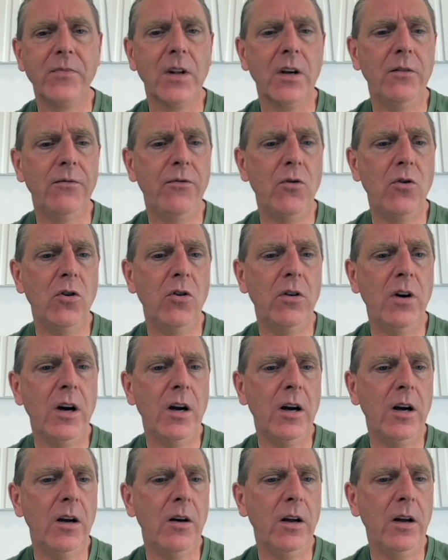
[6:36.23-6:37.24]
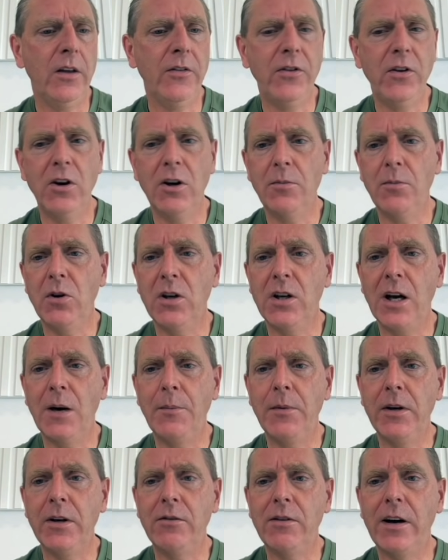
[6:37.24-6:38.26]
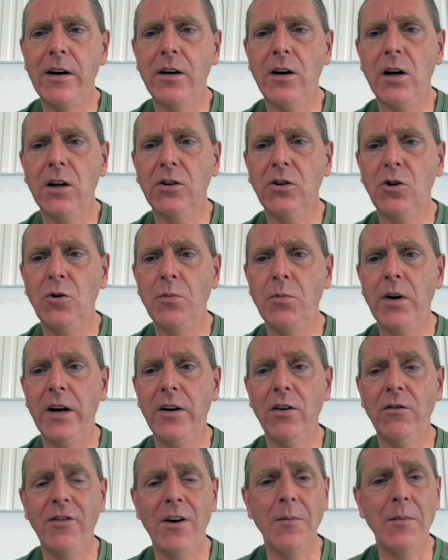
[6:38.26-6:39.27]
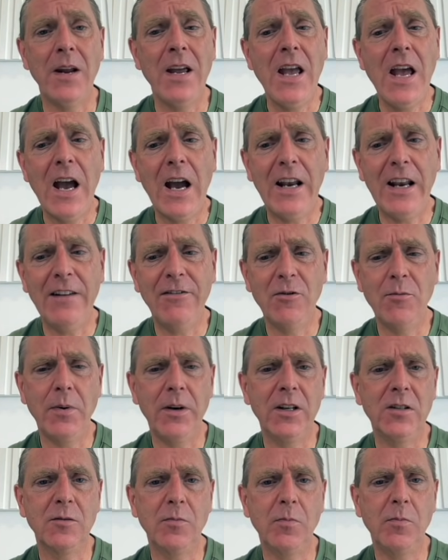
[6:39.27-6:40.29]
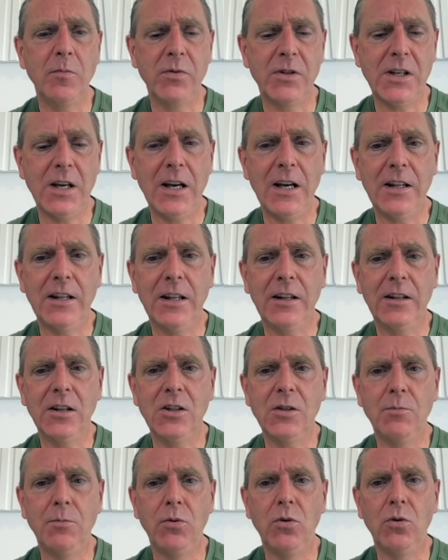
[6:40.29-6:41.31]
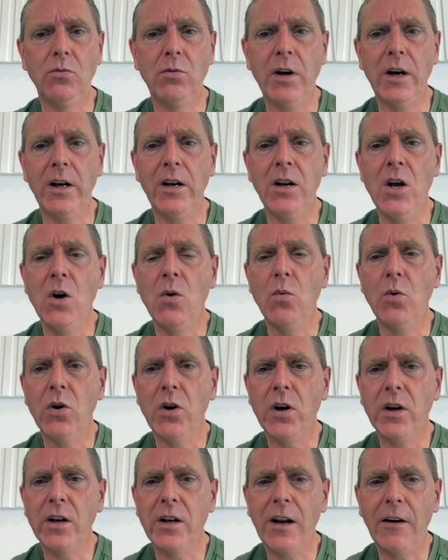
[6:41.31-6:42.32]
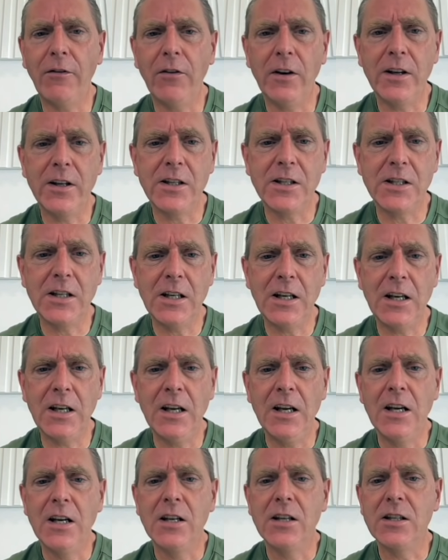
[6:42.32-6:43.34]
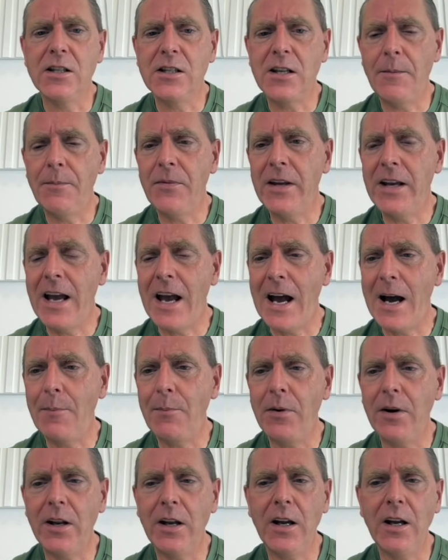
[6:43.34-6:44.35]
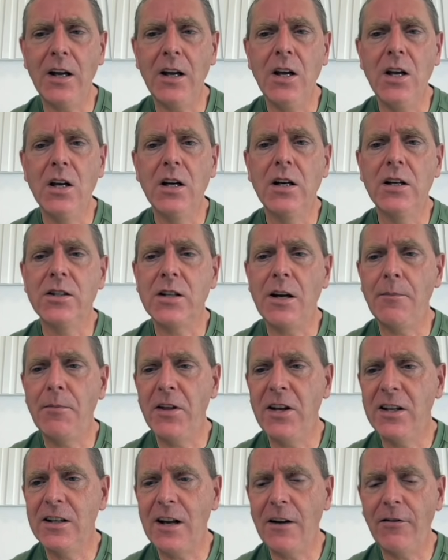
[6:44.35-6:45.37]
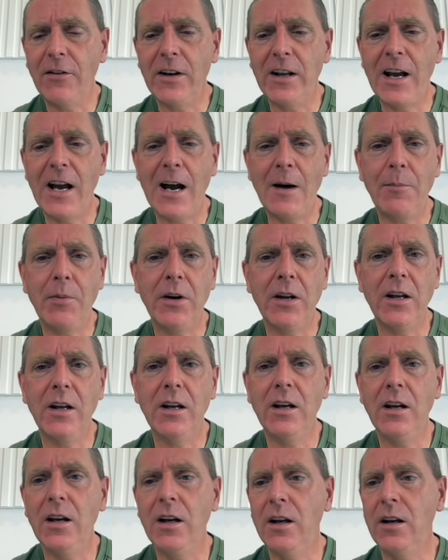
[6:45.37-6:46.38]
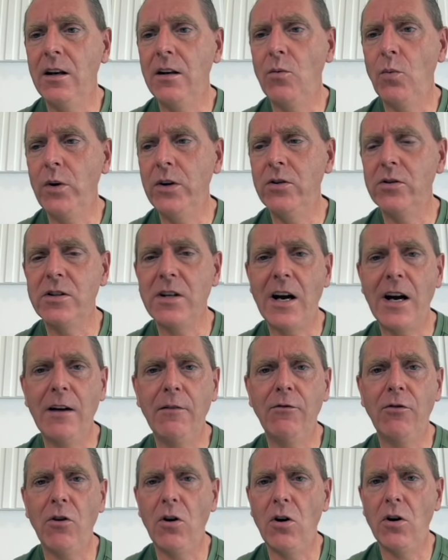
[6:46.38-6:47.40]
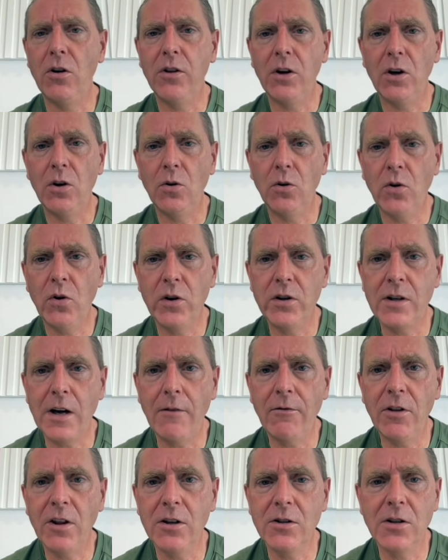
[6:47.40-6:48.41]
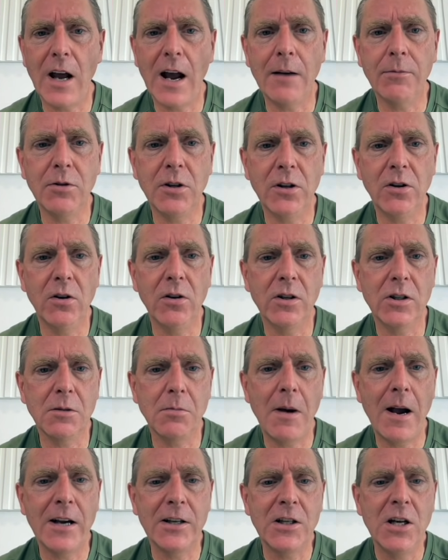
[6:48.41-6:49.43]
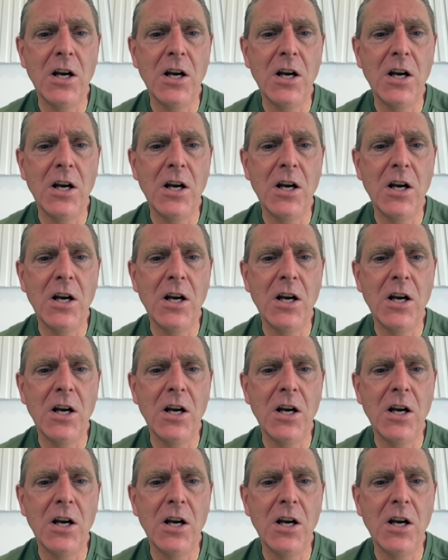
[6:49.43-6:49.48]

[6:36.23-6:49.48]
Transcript: Ethereum could come in around October and November. And everybody's saying that this bull run, we're going to definitely see something happening in the wintertime for all the altcoins. Everything is absolutely going to smash.